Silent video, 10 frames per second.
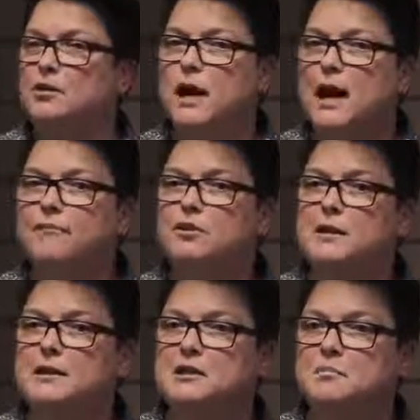You have
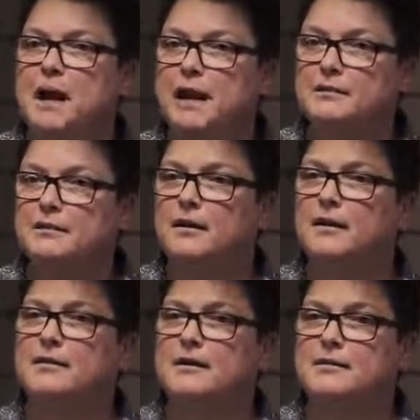to expect
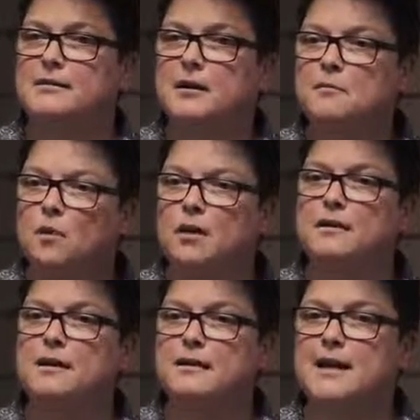that
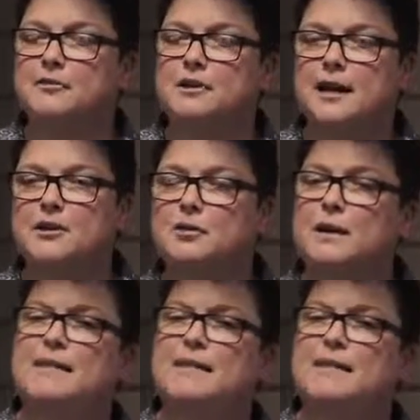someone is out to get you.